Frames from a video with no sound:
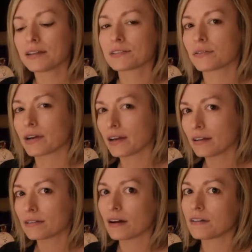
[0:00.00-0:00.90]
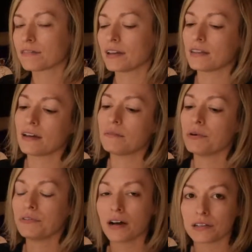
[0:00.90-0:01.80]
so I held off and then
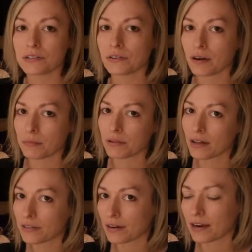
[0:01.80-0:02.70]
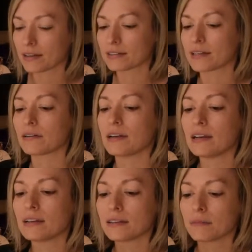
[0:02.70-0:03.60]
moved on to a couple other edits I
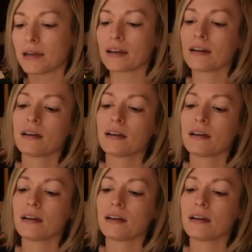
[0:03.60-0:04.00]
needed to make.